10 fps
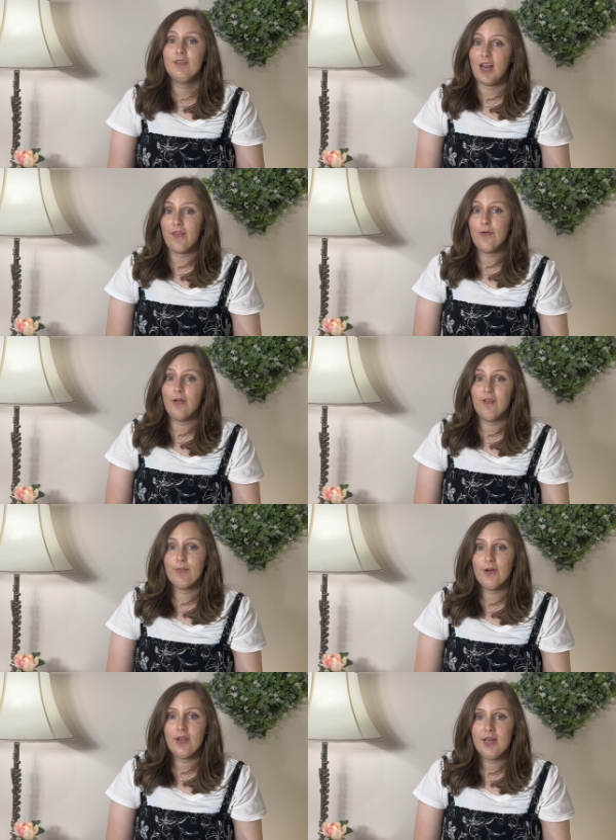Now that we've
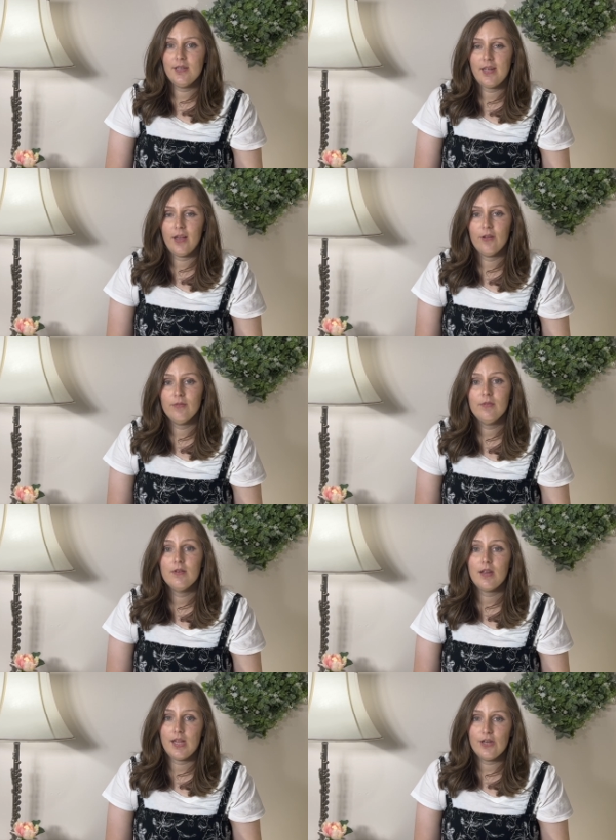broken it down,
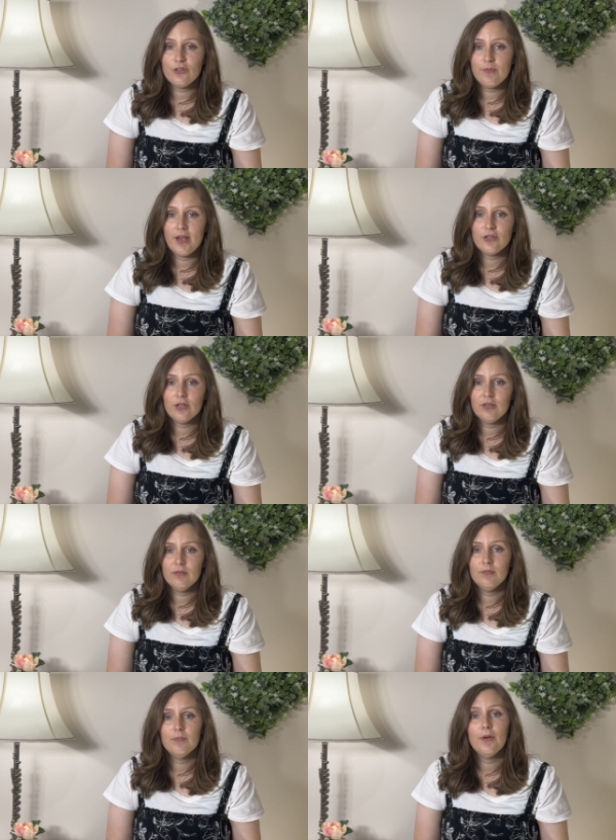each measure,
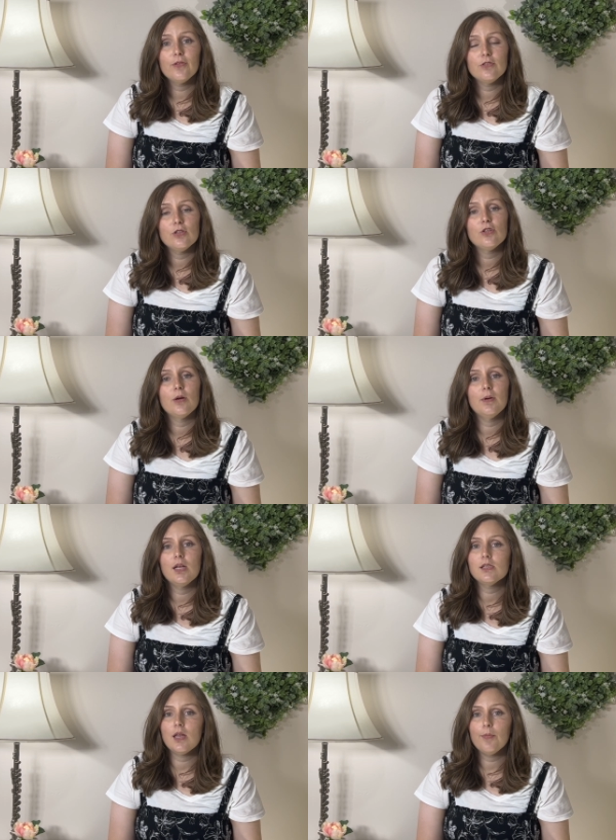both determining
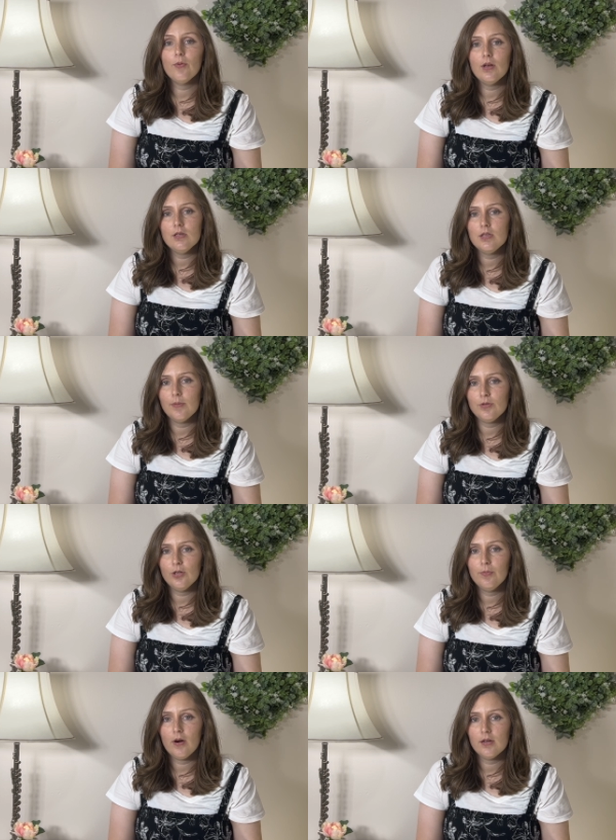step 1 and step 2
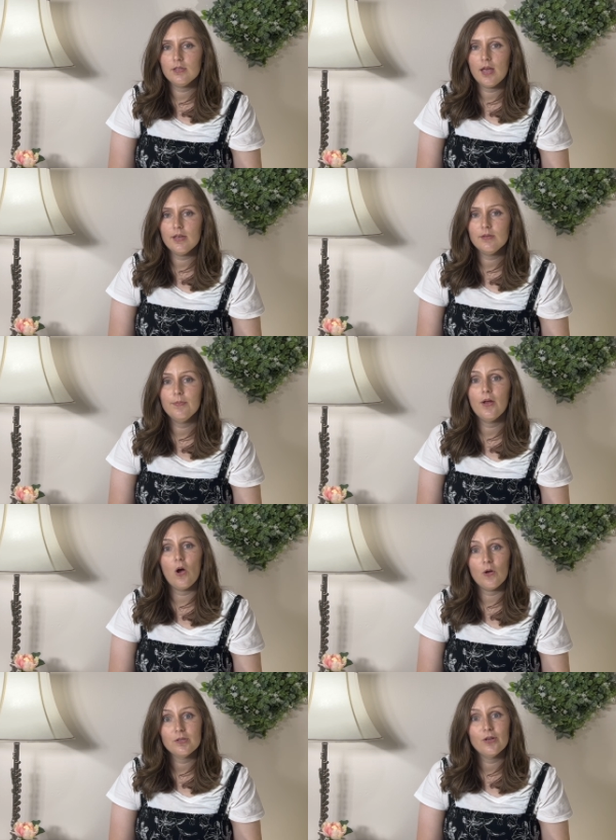process, but
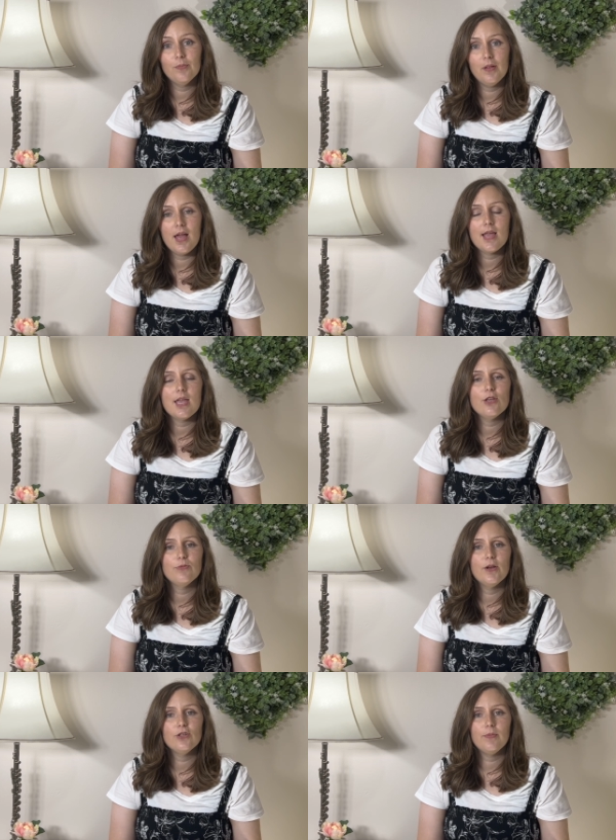also playing each
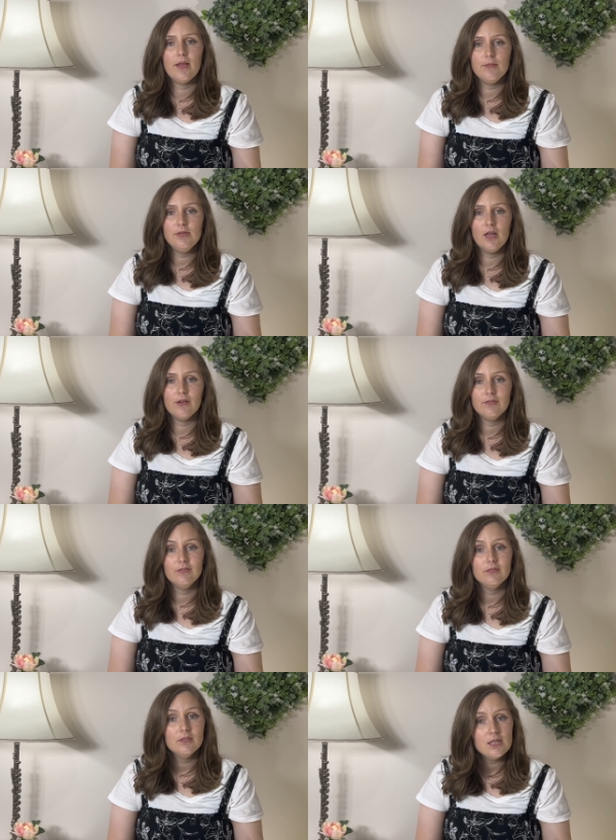measure by themselves,
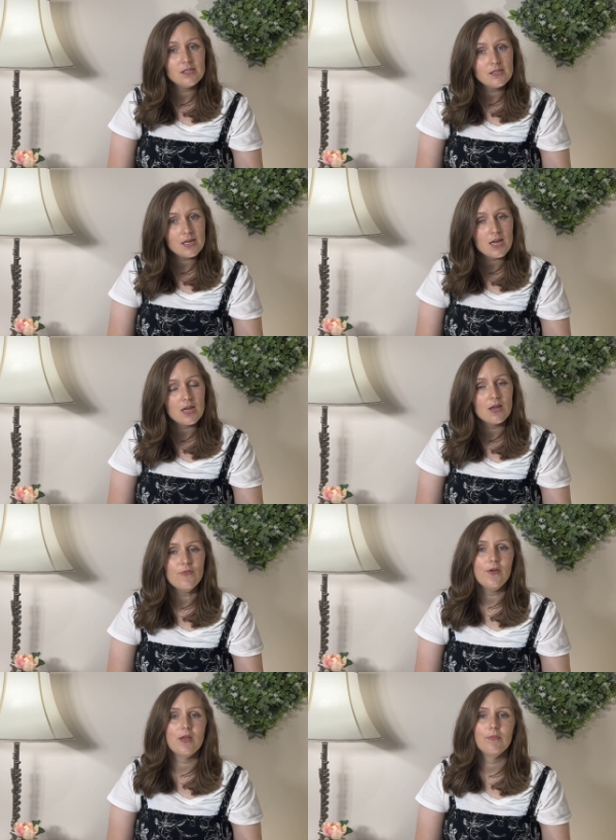let's see if
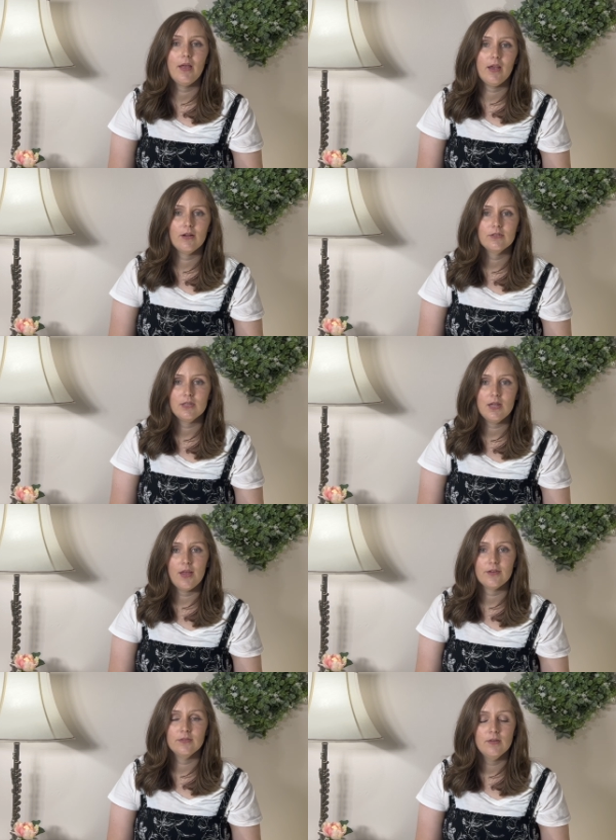we can play it all together.